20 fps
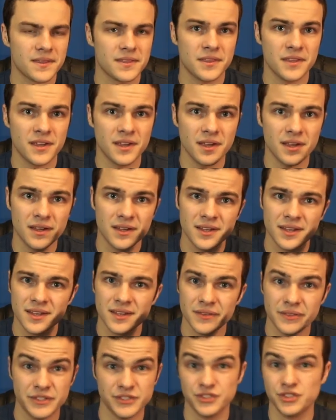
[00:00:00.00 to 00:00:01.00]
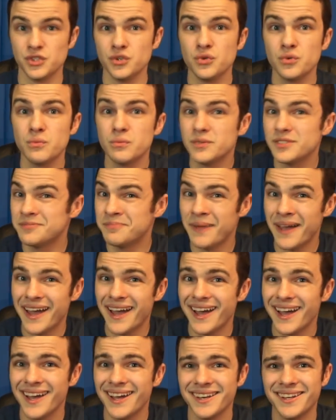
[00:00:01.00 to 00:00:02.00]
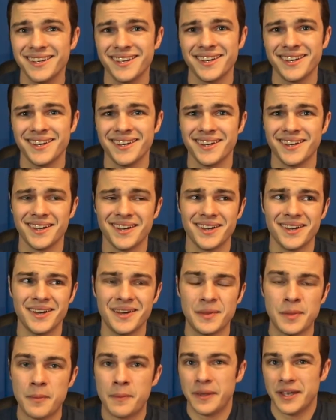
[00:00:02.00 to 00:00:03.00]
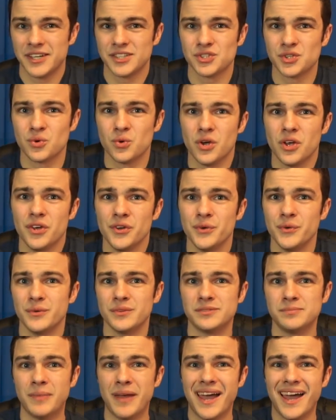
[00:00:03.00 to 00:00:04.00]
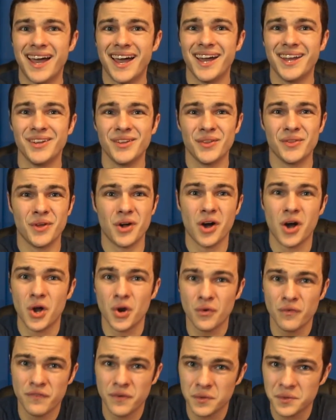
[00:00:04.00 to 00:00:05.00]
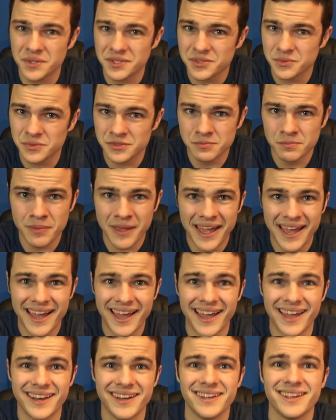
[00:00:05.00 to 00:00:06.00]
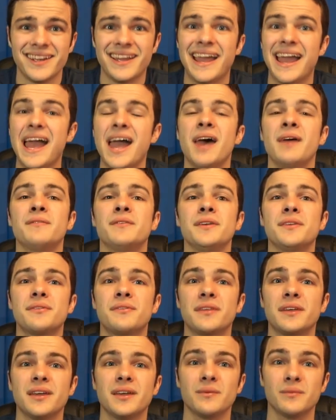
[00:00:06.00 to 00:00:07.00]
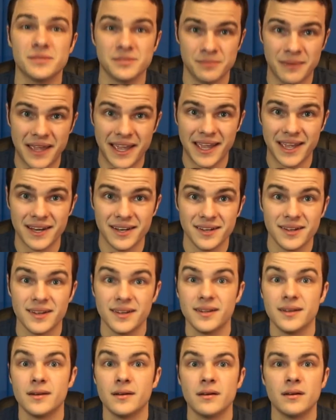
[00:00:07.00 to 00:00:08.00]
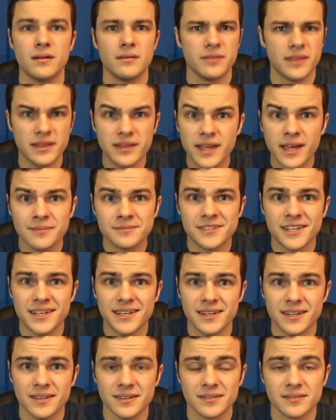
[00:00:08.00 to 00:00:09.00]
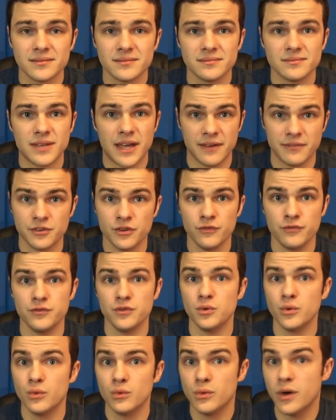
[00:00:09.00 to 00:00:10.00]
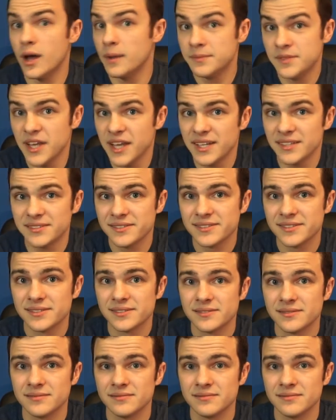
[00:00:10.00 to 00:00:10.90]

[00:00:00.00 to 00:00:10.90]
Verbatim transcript: the, the zoom was bad, uh, the picture quality was bad, the autofocus was bad, everything was bad. Then they updated it. After a few updates,